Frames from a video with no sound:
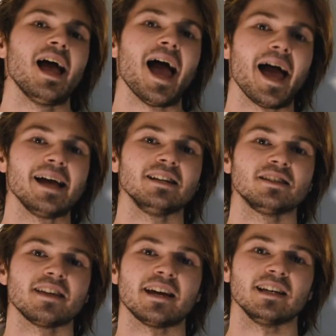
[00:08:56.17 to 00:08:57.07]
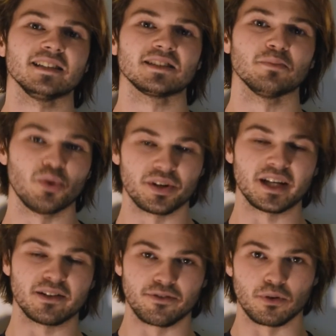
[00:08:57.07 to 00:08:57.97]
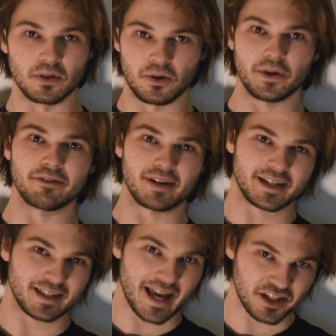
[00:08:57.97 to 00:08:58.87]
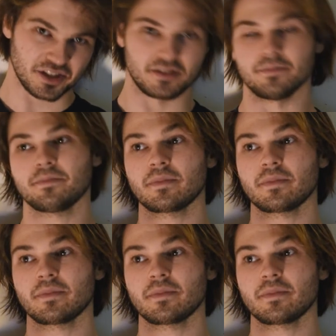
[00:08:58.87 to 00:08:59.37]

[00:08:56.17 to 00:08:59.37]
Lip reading: and there is more need for law and regulation.